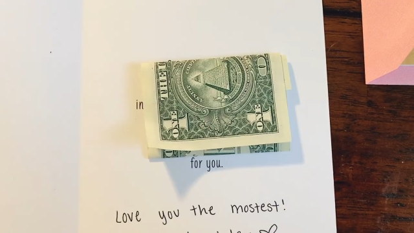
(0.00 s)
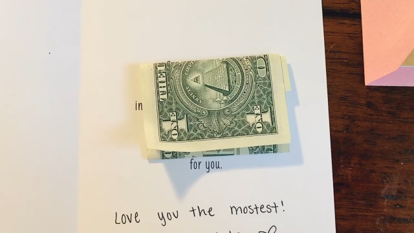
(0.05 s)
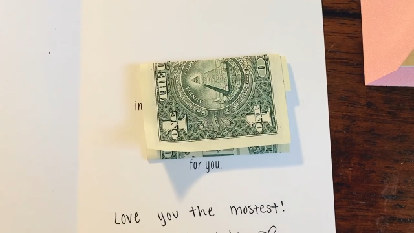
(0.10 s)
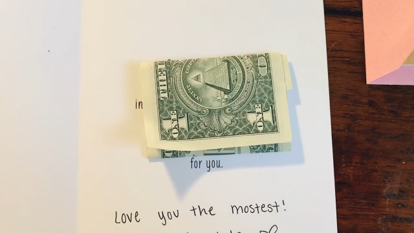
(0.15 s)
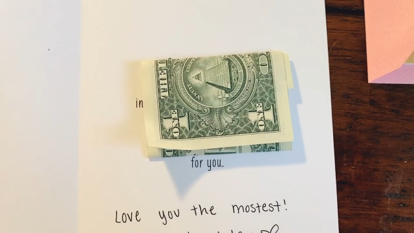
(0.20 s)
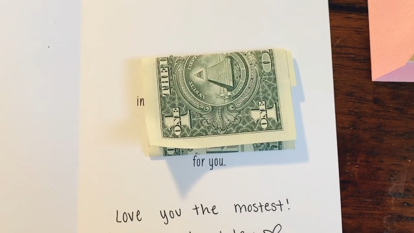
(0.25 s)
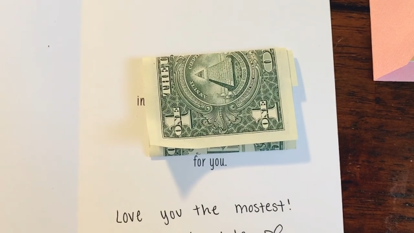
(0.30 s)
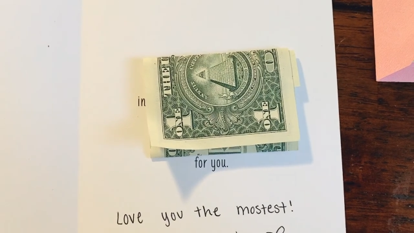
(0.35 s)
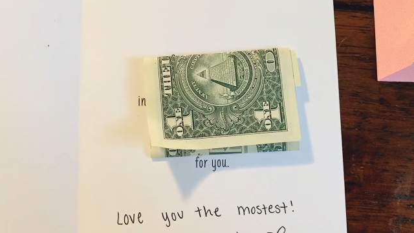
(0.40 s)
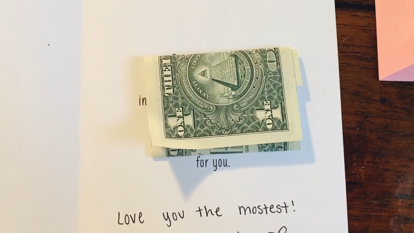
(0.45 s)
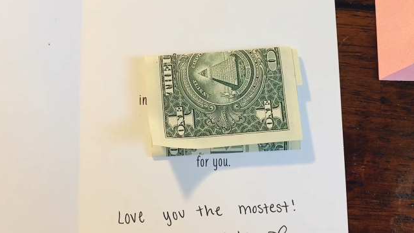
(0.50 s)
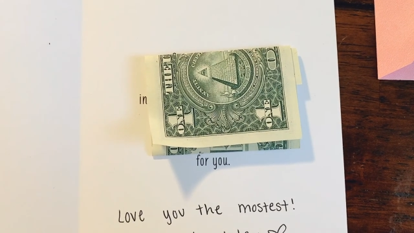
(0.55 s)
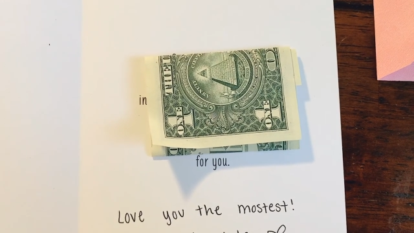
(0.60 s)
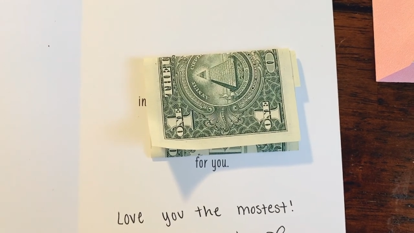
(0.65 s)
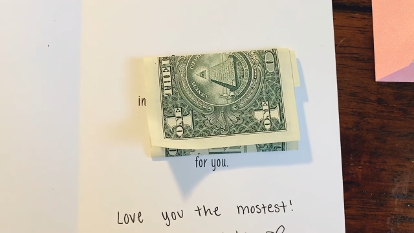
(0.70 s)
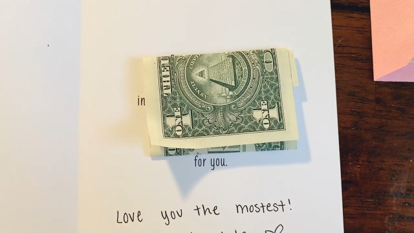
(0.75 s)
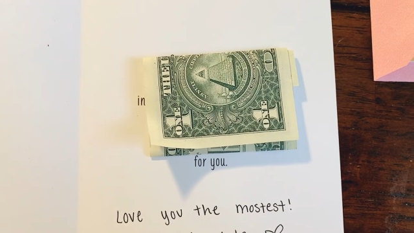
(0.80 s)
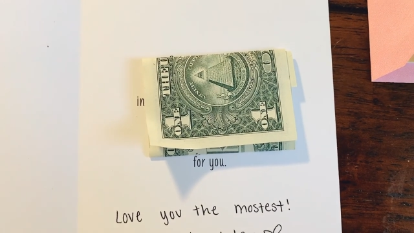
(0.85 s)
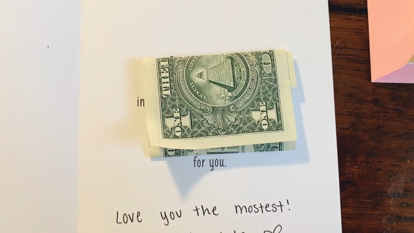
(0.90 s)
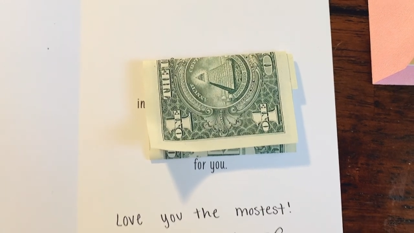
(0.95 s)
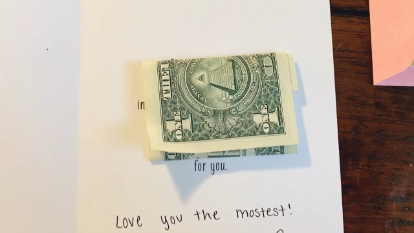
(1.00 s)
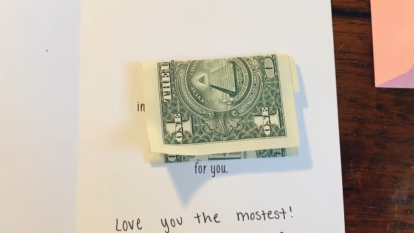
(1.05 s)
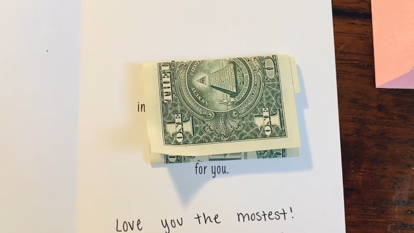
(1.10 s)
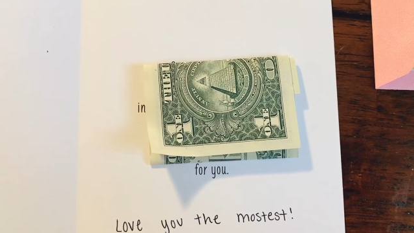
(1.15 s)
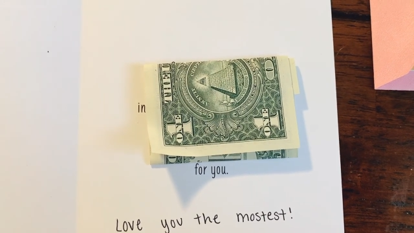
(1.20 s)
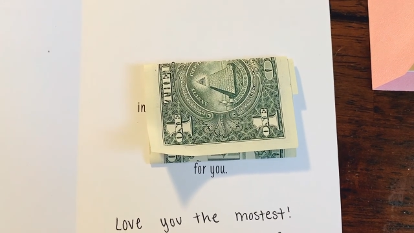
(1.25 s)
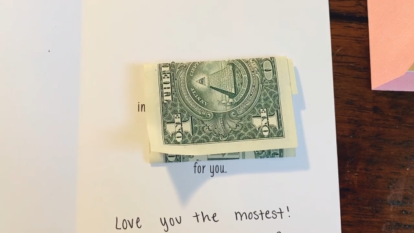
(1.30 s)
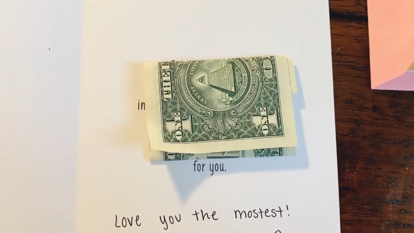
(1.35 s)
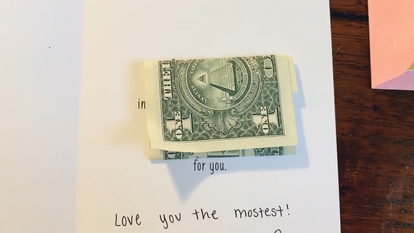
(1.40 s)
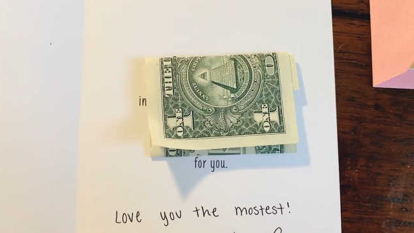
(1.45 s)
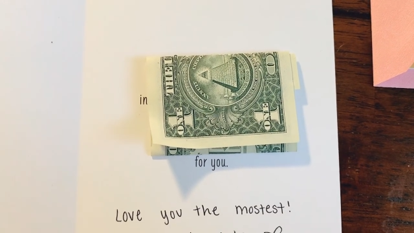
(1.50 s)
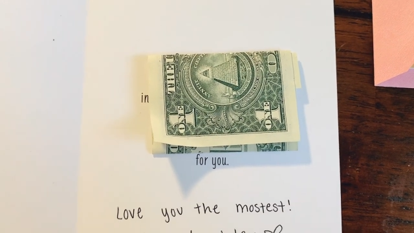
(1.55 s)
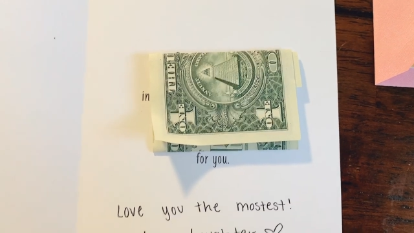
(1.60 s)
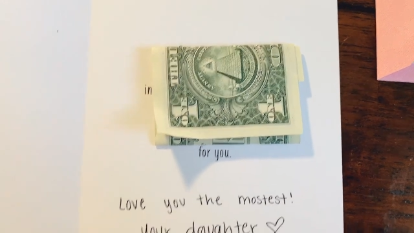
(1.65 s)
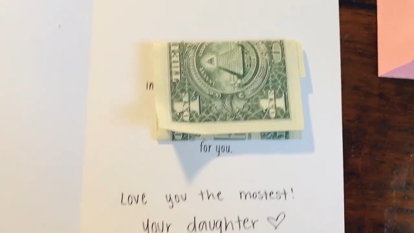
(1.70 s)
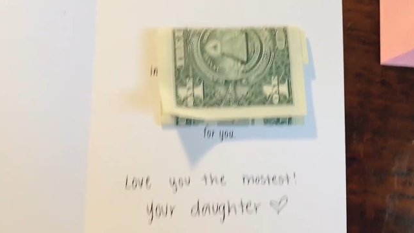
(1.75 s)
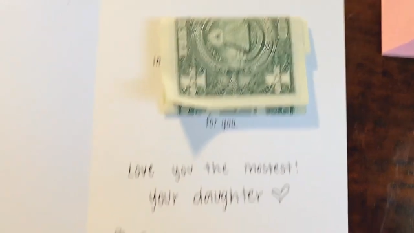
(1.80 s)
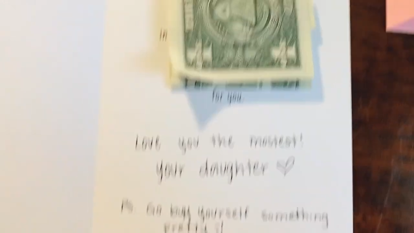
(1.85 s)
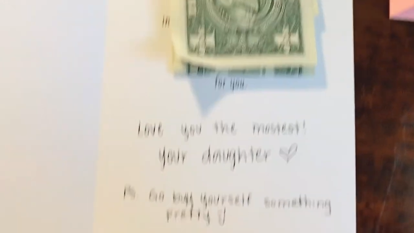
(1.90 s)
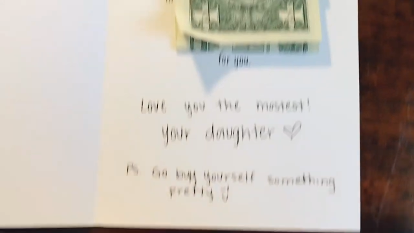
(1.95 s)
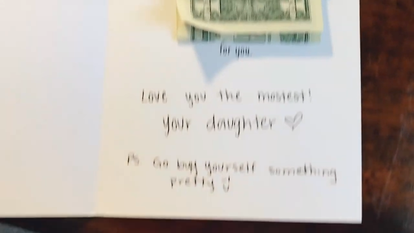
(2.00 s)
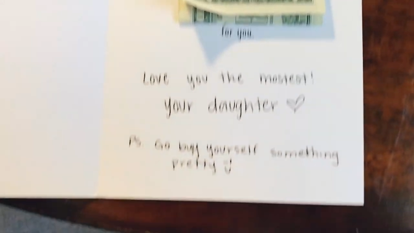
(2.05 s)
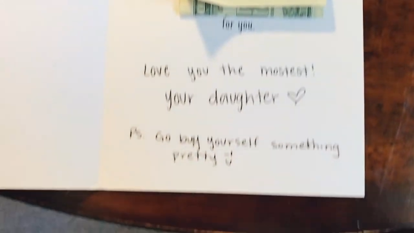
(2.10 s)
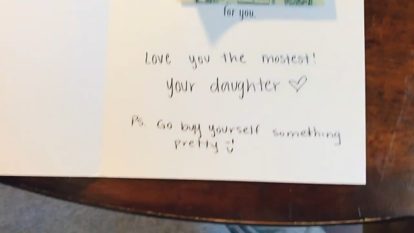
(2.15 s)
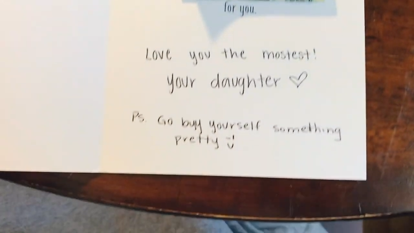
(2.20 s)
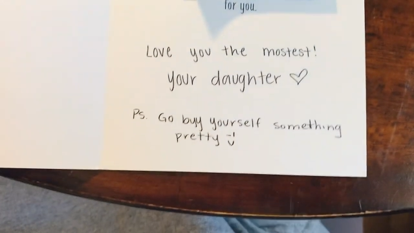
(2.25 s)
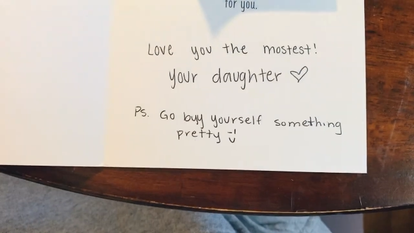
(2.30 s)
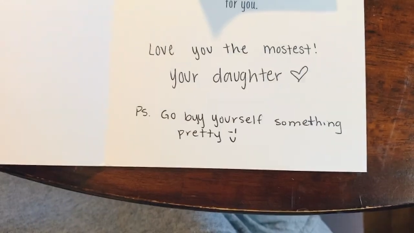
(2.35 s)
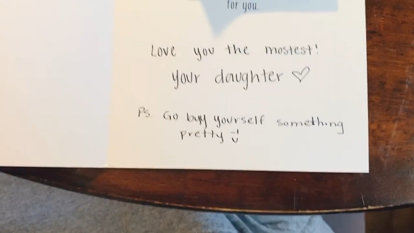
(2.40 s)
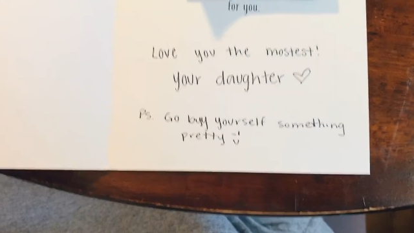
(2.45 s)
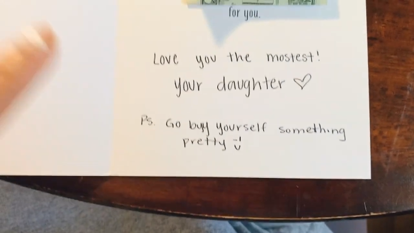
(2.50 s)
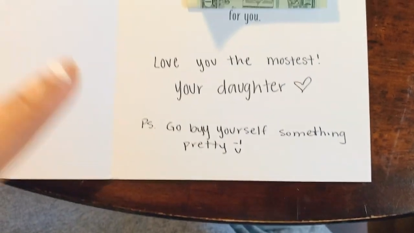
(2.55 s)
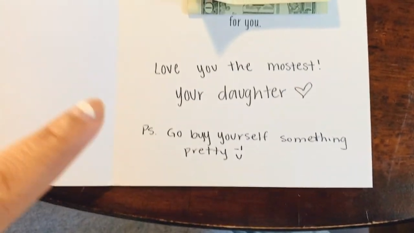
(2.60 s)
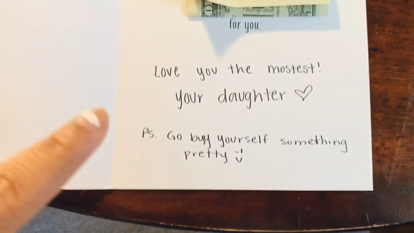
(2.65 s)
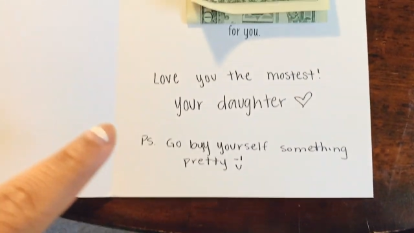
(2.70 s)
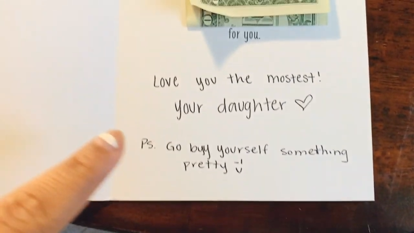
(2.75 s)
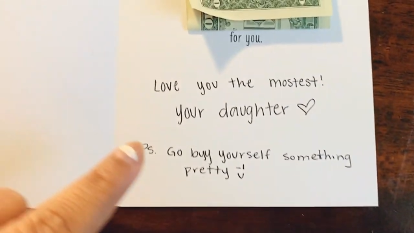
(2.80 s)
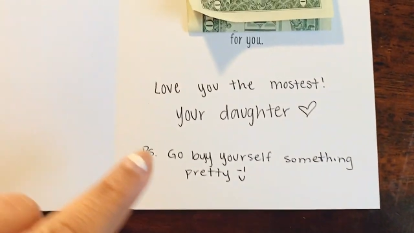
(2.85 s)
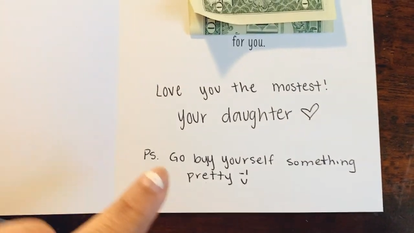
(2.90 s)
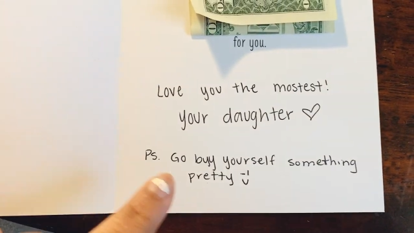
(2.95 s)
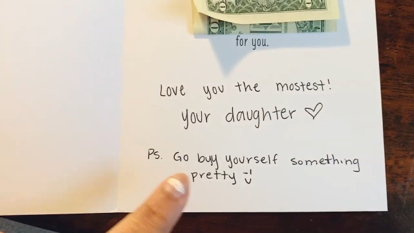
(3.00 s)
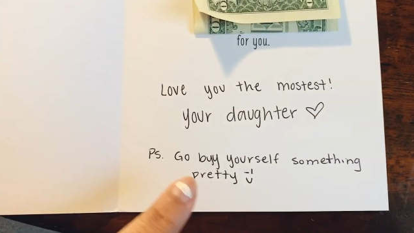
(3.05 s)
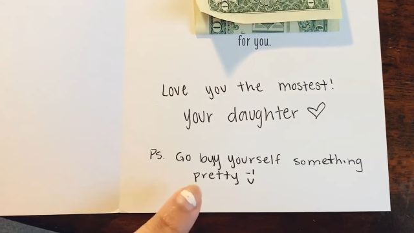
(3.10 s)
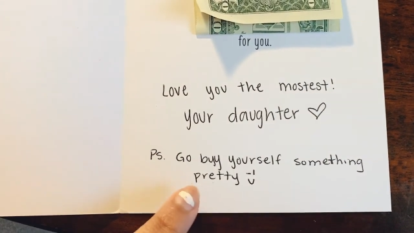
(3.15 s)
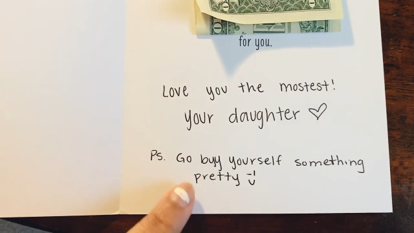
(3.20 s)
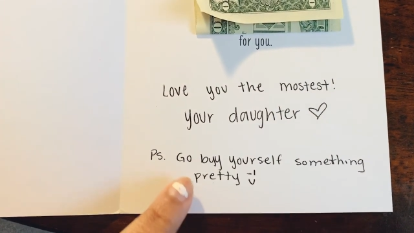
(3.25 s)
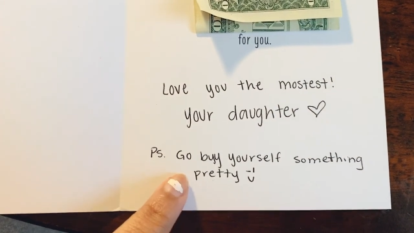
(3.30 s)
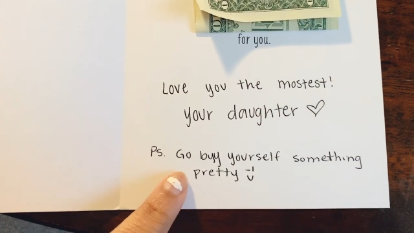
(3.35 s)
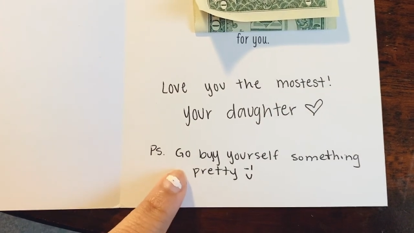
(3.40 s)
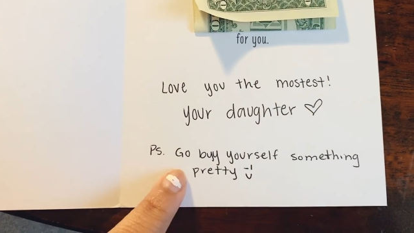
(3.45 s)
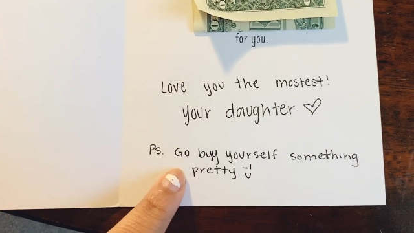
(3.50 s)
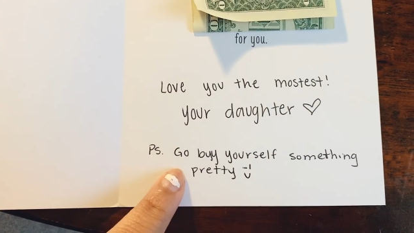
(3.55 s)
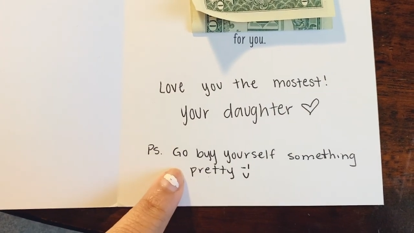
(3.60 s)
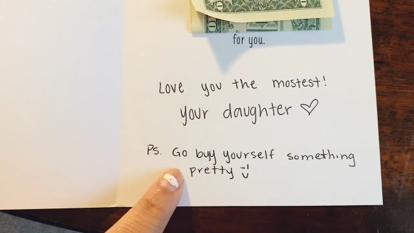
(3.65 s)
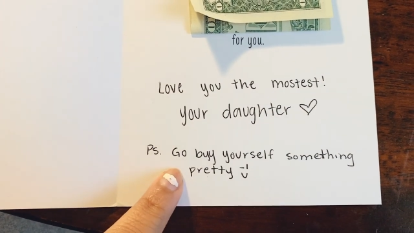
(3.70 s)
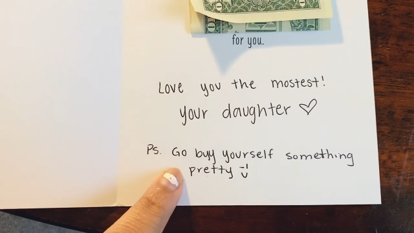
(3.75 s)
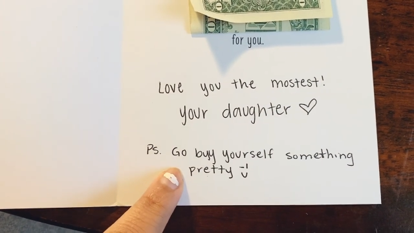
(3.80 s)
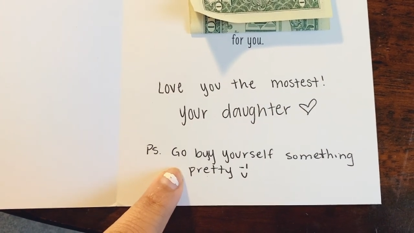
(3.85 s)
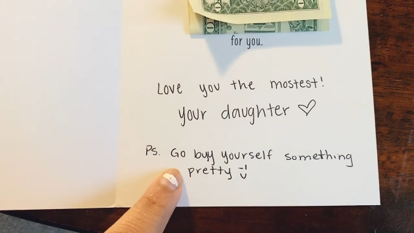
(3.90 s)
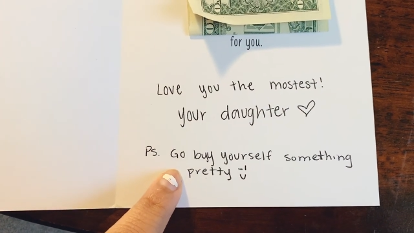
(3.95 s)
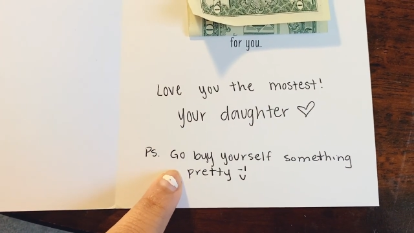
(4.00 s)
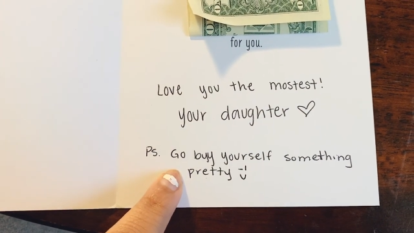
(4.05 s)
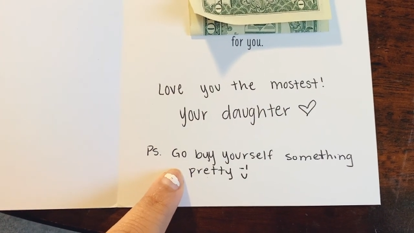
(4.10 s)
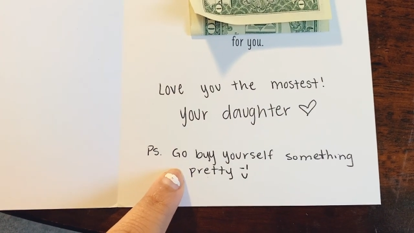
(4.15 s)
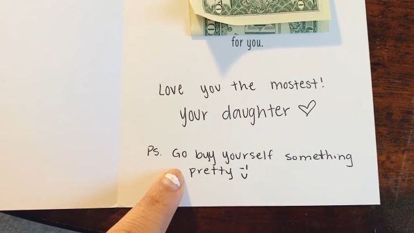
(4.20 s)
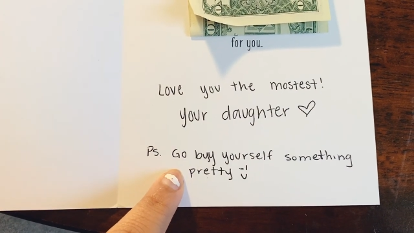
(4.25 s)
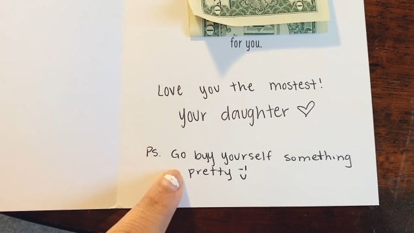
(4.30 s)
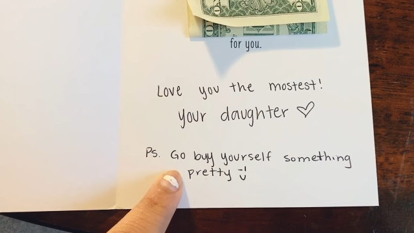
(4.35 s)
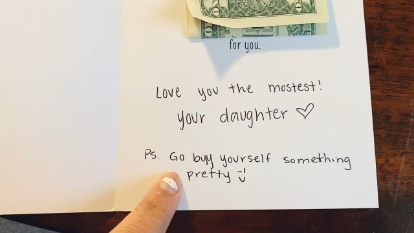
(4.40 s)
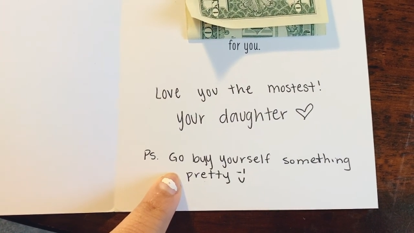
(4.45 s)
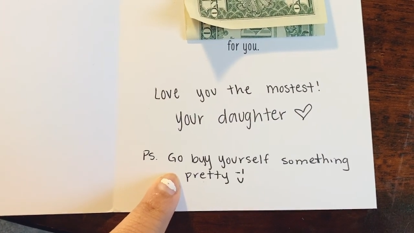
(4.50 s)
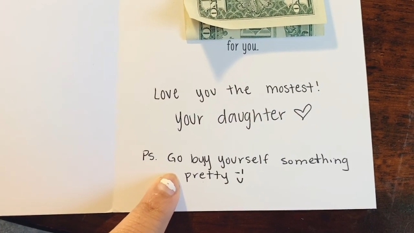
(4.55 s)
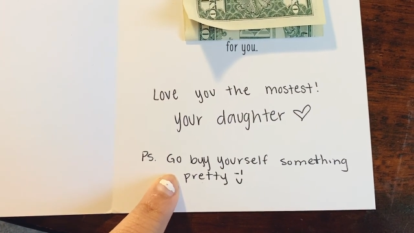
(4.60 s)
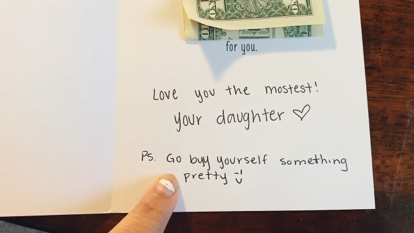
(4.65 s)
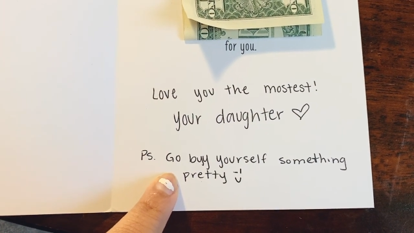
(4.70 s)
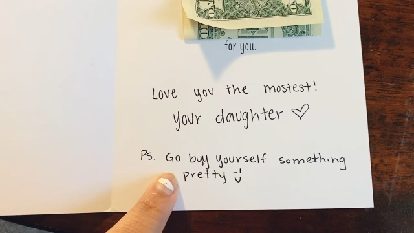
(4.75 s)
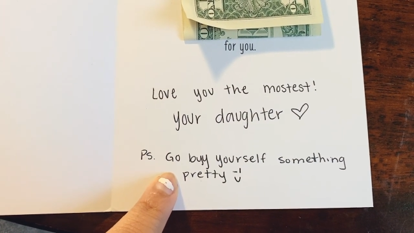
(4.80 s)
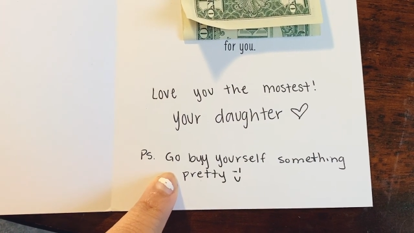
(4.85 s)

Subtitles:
No face is visible, so there are no lips to read.